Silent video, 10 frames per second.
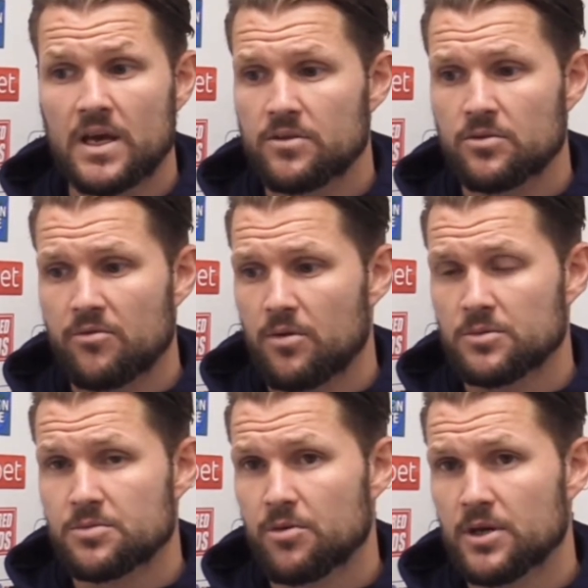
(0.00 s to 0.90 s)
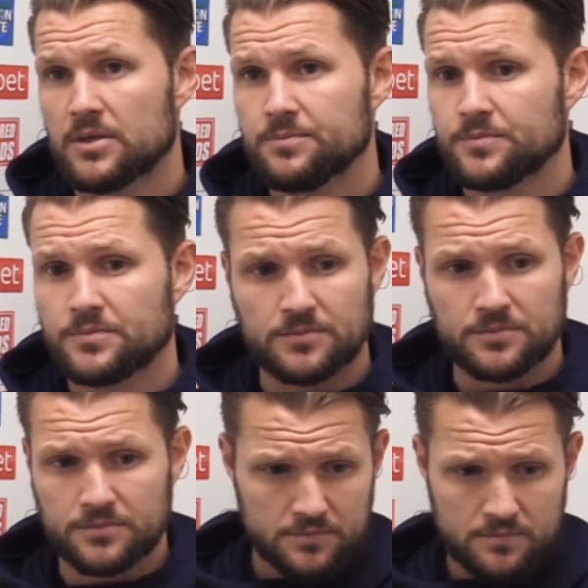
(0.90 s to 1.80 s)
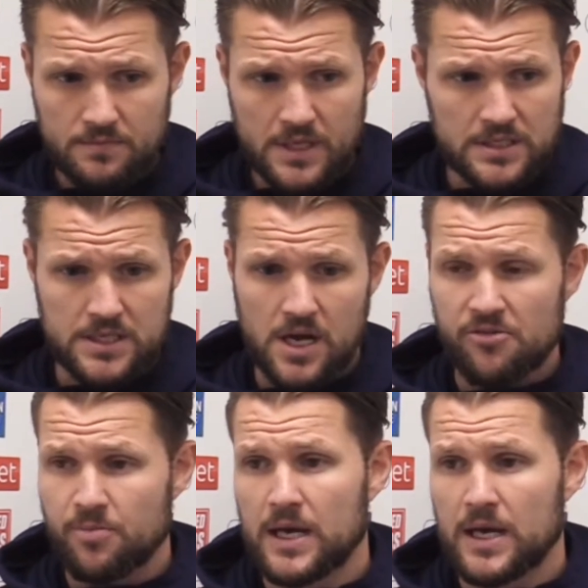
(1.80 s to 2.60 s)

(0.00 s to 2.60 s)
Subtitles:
Yeah, I thought everyone was brilliant. Staff,